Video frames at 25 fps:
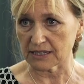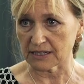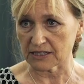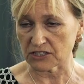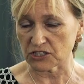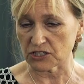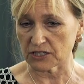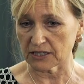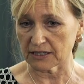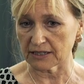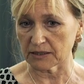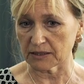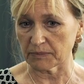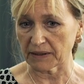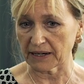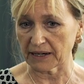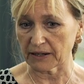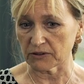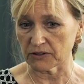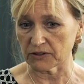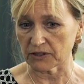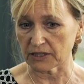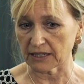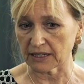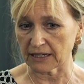actually about
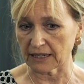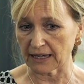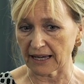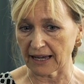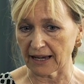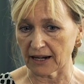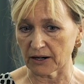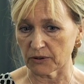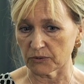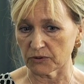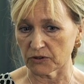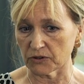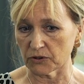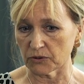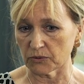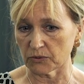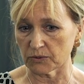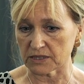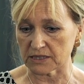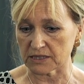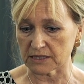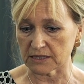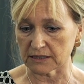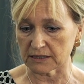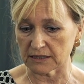looking at how you
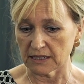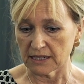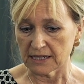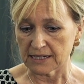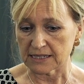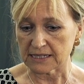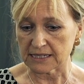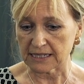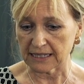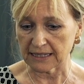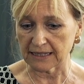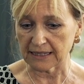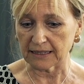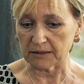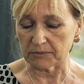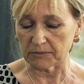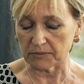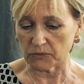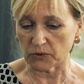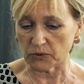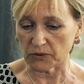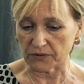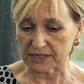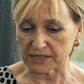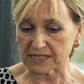as a team,
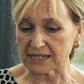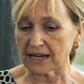what the